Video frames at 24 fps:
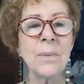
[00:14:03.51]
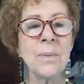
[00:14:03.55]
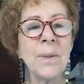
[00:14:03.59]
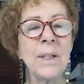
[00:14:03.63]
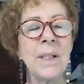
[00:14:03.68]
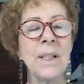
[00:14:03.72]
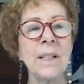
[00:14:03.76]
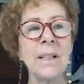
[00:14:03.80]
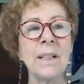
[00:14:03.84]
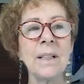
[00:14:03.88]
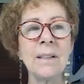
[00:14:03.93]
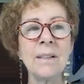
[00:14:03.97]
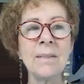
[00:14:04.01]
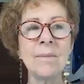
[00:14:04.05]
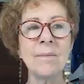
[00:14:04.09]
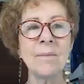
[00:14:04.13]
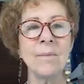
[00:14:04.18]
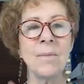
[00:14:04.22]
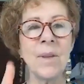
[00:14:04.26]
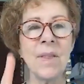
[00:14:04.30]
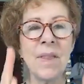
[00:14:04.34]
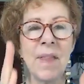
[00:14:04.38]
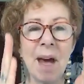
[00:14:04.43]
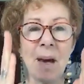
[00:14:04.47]

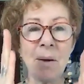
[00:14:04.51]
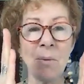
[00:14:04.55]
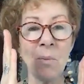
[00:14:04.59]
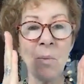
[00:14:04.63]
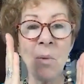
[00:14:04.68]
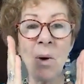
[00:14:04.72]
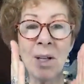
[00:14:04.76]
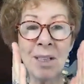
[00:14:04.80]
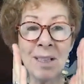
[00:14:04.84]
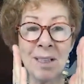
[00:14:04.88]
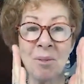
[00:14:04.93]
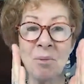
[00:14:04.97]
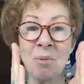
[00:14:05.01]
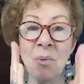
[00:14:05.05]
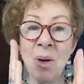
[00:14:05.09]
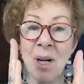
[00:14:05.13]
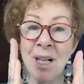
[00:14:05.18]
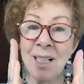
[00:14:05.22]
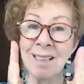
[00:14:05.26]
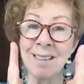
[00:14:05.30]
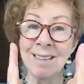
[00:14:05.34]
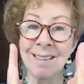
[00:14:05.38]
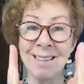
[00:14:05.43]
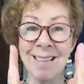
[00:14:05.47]
with that 1 and
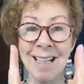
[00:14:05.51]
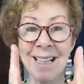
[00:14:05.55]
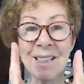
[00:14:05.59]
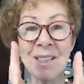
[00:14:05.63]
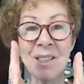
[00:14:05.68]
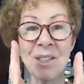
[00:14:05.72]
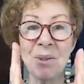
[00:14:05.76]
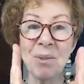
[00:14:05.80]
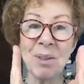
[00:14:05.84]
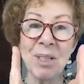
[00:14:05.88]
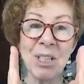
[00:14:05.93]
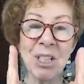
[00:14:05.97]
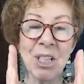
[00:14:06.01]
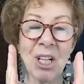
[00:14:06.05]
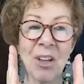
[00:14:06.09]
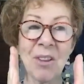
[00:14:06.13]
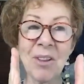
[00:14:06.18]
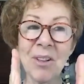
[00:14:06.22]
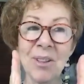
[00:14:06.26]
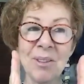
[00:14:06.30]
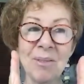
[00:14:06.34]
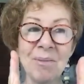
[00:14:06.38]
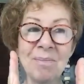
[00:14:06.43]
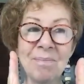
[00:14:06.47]
1 next to each
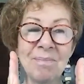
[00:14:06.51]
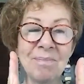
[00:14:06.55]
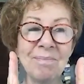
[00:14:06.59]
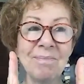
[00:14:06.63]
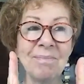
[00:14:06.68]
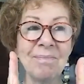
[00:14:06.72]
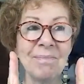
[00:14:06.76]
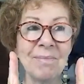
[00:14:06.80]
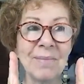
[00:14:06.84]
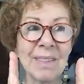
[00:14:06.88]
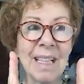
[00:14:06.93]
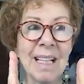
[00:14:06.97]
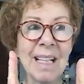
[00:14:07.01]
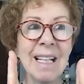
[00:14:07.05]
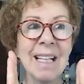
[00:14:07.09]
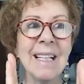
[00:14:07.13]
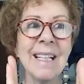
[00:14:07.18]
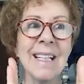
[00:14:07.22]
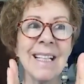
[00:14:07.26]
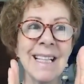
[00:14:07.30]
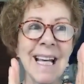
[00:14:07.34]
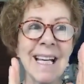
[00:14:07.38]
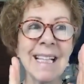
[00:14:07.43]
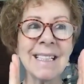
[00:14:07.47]
other,
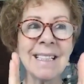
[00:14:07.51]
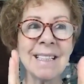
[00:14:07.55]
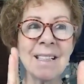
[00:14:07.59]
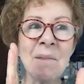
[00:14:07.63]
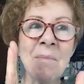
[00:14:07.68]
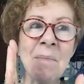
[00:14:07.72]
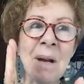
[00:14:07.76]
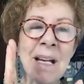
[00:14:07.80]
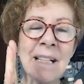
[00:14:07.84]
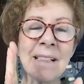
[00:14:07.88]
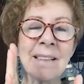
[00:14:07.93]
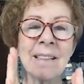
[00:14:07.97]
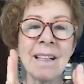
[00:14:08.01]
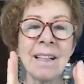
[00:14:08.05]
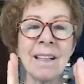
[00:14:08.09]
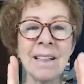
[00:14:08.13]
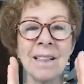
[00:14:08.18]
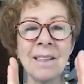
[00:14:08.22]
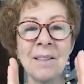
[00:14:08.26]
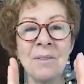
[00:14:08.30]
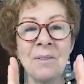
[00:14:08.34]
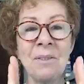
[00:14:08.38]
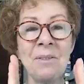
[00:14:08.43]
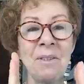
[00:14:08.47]
that's the
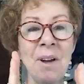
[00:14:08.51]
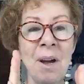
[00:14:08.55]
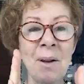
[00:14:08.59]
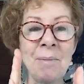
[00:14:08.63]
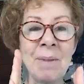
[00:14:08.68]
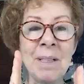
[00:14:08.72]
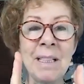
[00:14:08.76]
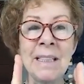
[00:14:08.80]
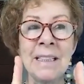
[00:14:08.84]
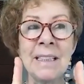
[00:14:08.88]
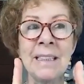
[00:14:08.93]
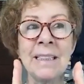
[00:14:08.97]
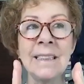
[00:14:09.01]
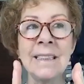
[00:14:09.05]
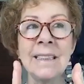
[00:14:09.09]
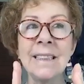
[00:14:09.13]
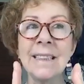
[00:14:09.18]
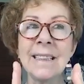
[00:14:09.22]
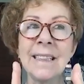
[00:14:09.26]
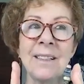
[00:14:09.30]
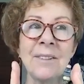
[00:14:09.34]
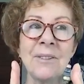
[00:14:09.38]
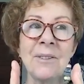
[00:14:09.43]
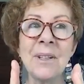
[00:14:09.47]
masculine and feminine
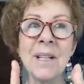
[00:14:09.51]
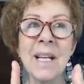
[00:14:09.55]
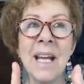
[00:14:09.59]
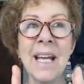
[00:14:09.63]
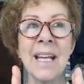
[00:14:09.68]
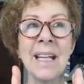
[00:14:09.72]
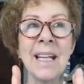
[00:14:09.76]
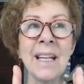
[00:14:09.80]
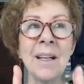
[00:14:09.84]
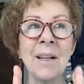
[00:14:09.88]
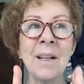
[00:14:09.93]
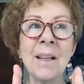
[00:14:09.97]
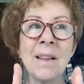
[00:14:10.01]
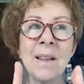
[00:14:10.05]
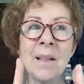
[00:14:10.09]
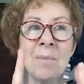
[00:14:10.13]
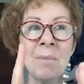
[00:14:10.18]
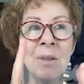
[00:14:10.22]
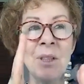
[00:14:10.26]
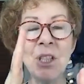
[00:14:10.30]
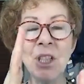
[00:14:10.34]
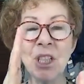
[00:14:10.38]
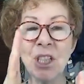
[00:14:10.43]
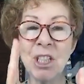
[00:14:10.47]
creating, the
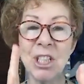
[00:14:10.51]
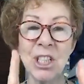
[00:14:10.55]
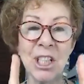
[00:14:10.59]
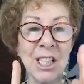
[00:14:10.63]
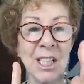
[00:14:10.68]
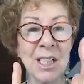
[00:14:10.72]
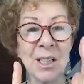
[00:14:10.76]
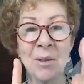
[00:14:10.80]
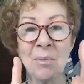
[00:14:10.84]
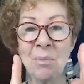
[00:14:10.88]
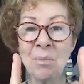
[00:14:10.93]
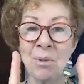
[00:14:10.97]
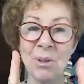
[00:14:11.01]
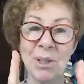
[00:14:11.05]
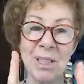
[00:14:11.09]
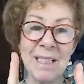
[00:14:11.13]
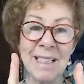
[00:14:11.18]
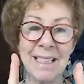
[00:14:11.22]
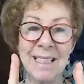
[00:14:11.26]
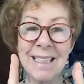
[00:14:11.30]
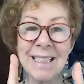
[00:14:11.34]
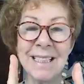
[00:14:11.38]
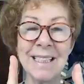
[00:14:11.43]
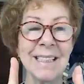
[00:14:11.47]
magician and the
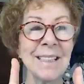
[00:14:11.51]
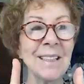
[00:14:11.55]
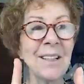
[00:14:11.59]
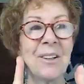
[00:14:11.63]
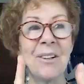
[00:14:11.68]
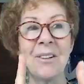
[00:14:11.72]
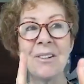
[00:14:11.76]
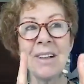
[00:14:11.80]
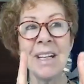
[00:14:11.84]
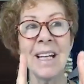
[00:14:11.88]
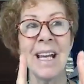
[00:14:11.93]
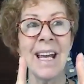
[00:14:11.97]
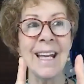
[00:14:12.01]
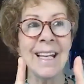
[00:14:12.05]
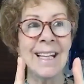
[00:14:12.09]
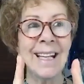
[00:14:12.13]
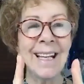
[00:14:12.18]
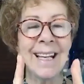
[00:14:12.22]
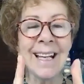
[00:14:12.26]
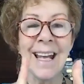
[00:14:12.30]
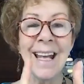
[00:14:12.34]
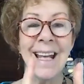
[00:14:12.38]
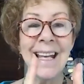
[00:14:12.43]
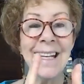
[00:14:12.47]
priestess
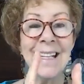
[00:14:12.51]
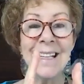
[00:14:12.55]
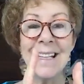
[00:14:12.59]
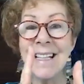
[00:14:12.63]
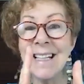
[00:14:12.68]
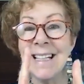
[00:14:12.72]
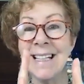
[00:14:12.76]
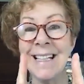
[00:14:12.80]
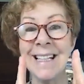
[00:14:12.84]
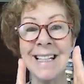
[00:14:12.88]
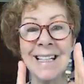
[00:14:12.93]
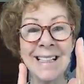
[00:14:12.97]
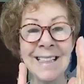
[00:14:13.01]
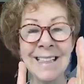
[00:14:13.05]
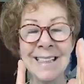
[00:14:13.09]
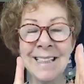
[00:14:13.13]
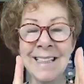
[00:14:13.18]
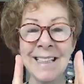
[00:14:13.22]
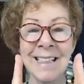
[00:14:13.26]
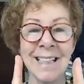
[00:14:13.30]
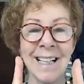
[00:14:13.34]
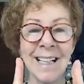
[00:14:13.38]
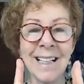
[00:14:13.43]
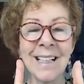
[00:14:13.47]
creating, the yin and
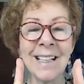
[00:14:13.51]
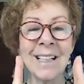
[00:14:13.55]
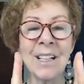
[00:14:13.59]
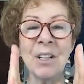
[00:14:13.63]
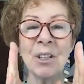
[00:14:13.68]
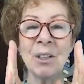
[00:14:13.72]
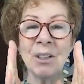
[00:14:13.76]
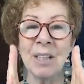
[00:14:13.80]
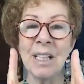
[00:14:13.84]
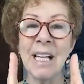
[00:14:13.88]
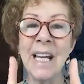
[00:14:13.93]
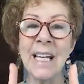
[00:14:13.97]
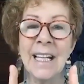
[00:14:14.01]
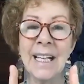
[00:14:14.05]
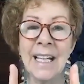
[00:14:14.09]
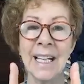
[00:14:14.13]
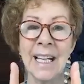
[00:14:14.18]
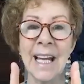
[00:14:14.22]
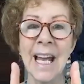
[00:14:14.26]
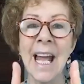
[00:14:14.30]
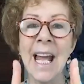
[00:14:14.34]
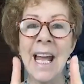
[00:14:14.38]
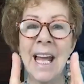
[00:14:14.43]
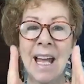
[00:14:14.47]
the yang
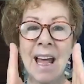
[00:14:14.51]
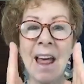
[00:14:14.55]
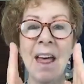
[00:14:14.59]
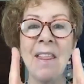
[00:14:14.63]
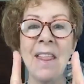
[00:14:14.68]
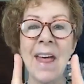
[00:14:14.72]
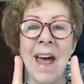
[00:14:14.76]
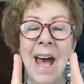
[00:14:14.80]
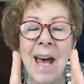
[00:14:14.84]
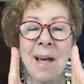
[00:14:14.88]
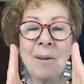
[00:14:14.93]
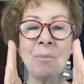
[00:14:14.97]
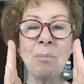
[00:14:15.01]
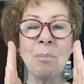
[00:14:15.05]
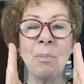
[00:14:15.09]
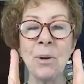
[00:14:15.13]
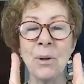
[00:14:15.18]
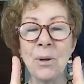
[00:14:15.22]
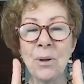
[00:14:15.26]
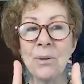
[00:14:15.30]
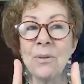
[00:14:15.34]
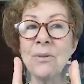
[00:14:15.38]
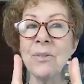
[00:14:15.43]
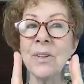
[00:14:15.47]
creating that
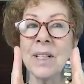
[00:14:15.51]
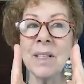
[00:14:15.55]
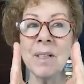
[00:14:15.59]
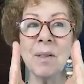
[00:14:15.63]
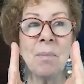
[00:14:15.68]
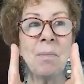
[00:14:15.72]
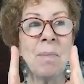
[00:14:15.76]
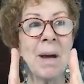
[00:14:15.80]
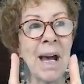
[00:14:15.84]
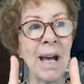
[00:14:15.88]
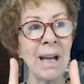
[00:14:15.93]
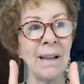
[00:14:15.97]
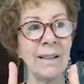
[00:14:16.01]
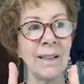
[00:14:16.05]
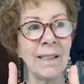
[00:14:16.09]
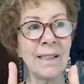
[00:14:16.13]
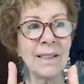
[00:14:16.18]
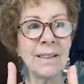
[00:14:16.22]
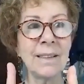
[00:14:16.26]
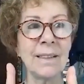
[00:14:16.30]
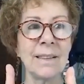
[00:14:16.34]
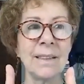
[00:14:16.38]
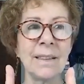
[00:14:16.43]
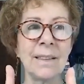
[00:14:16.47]
perfect
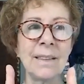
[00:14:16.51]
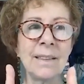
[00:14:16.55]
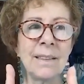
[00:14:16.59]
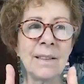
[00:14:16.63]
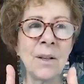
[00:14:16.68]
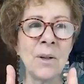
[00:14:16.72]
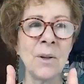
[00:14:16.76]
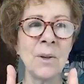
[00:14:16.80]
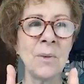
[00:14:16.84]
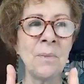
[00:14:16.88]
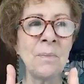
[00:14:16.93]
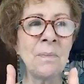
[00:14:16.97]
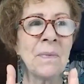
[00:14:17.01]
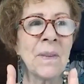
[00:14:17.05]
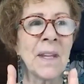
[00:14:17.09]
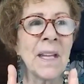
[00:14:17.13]
balance. So